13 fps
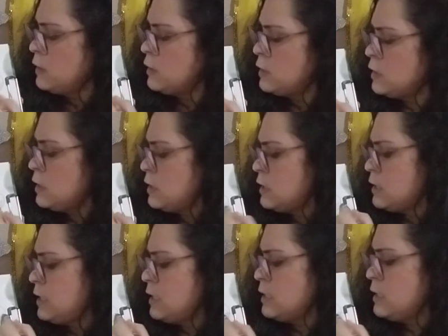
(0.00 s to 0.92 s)
just
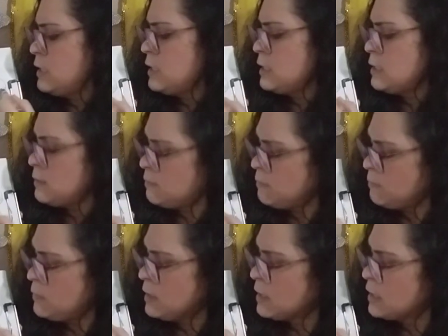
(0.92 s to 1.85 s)
like this,
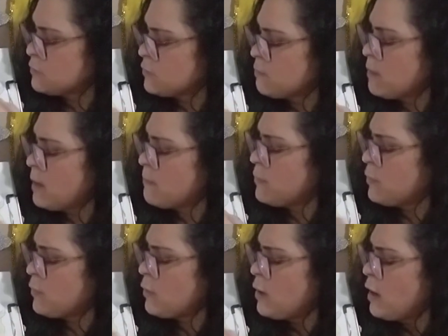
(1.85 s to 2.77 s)
because
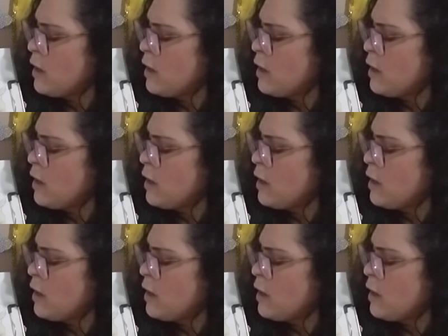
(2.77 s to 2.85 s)
remember,